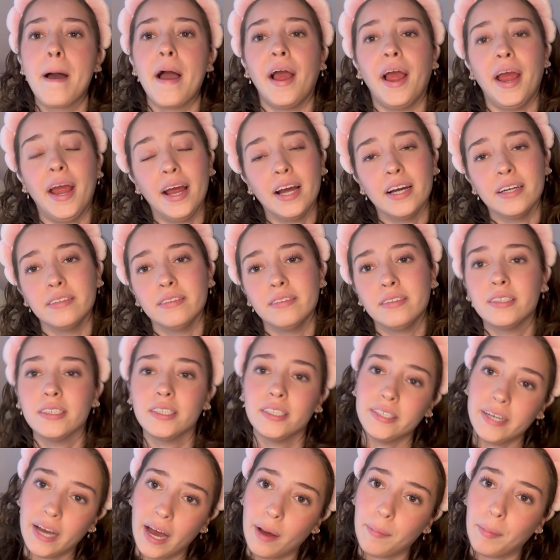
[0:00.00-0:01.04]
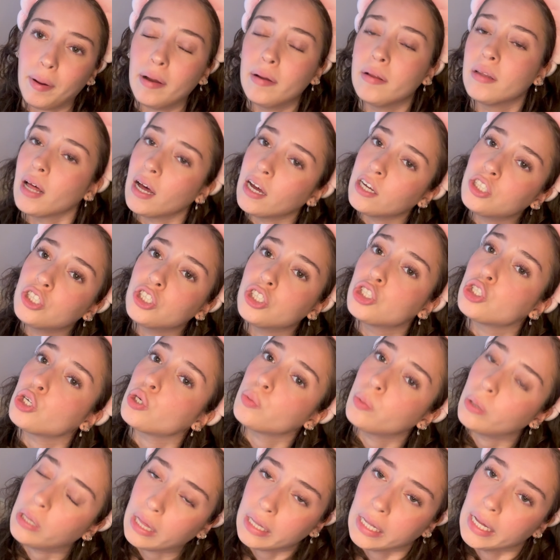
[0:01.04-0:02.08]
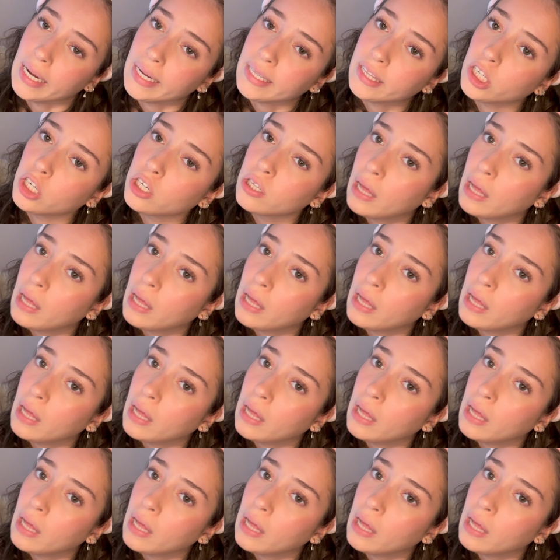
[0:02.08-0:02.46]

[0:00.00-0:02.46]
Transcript: and yeah my lashes are really light they're